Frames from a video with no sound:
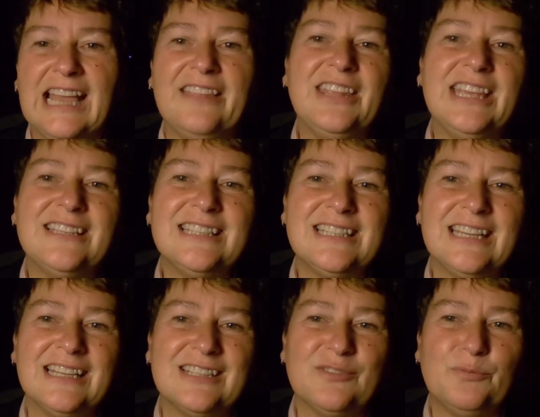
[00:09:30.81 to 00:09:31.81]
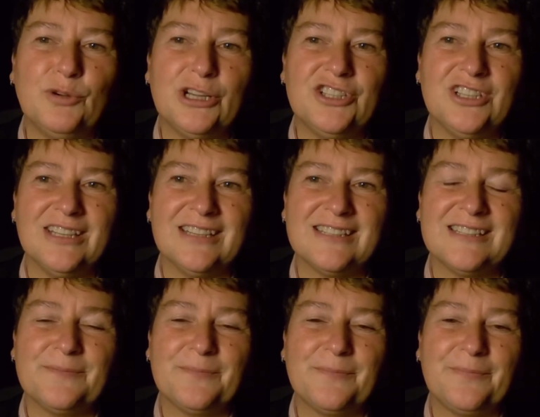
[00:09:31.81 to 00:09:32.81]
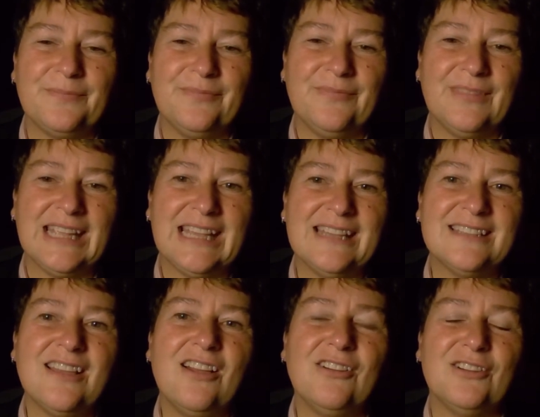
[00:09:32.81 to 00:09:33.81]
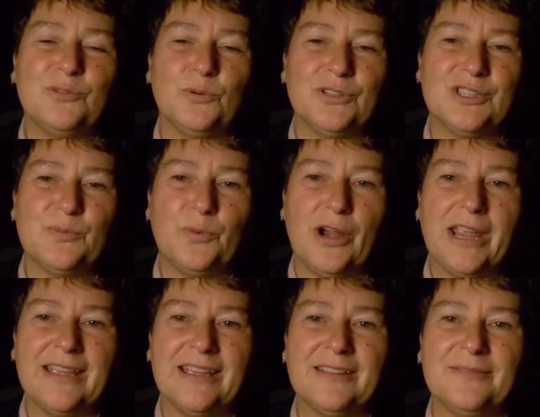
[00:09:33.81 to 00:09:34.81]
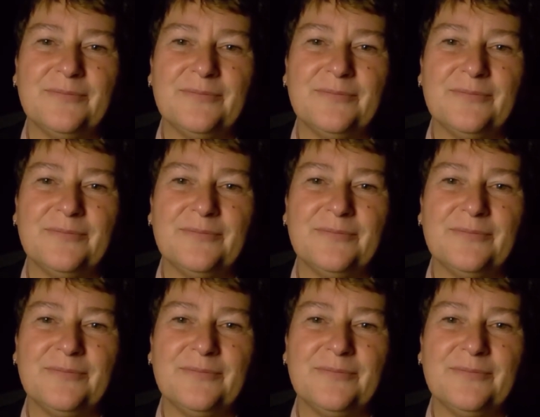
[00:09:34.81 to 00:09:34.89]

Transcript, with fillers: and the instinct of prejudice is a hard one to break.